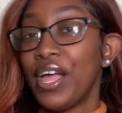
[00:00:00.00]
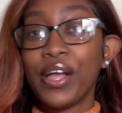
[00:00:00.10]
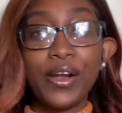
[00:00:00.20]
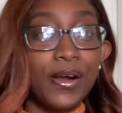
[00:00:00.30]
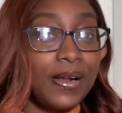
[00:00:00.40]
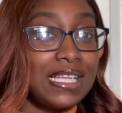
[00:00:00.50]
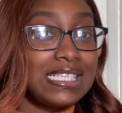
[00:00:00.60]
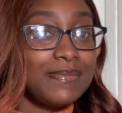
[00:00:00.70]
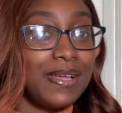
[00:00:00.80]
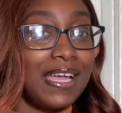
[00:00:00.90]

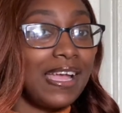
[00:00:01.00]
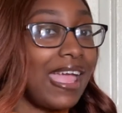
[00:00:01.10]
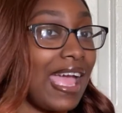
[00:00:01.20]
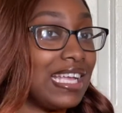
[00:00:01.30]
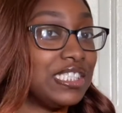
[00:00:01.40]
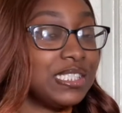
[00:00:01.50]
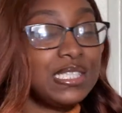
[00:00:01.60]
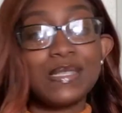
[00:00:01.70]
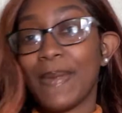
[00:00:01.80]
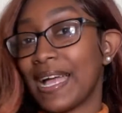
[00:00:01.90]
Charisma Cajun
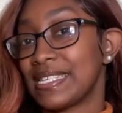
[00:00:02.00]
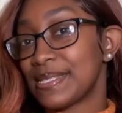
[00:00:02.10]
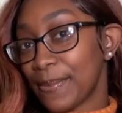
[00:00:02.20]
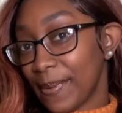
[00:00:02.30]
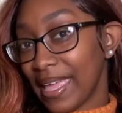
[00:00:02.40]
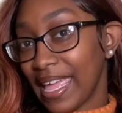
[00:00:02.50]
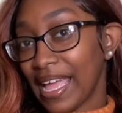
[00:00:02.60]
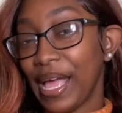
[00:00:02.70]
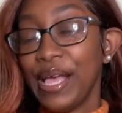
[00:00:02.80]
Spice wig.